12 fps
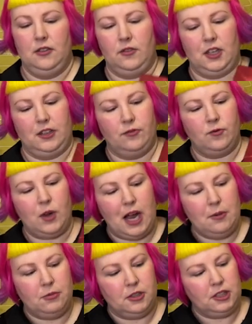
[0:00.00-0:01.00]
very
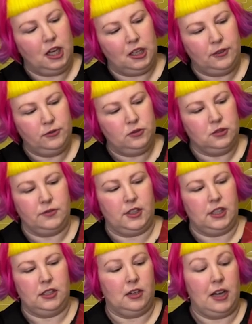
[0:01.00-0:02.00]
vibrant, colourful, and
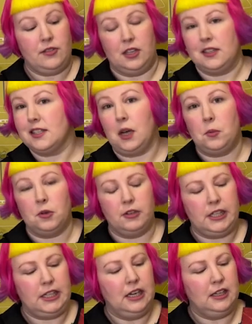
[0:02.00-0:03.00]
very, I think,
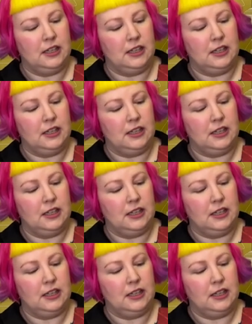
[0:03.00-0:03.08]
summery